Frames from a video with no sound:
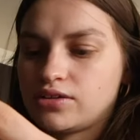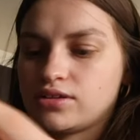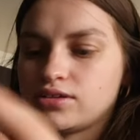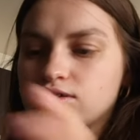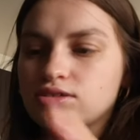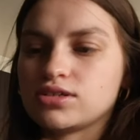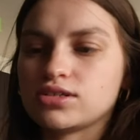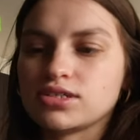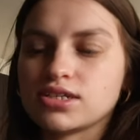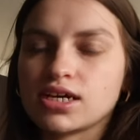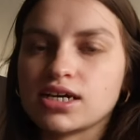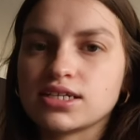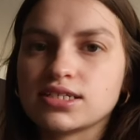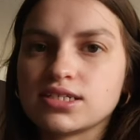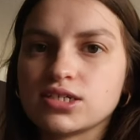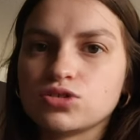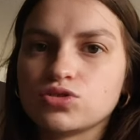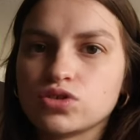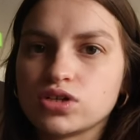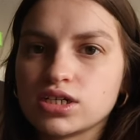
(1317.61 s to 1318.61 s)
This is just like a
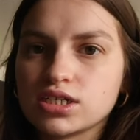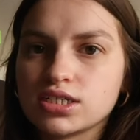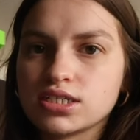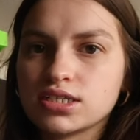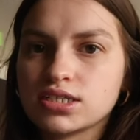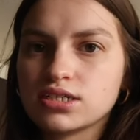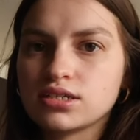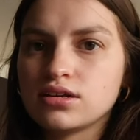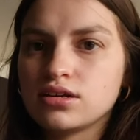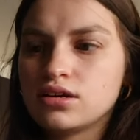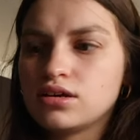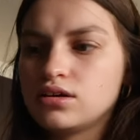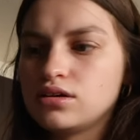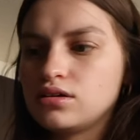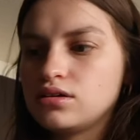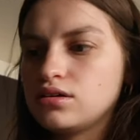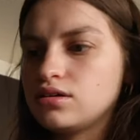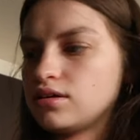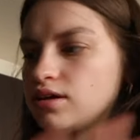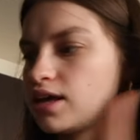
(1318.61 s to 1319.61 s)
citrus
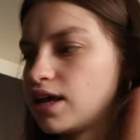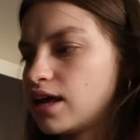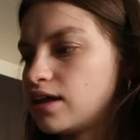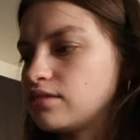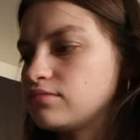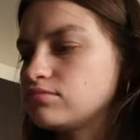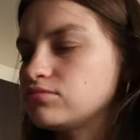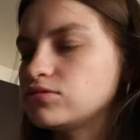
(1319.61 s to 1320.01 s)
again,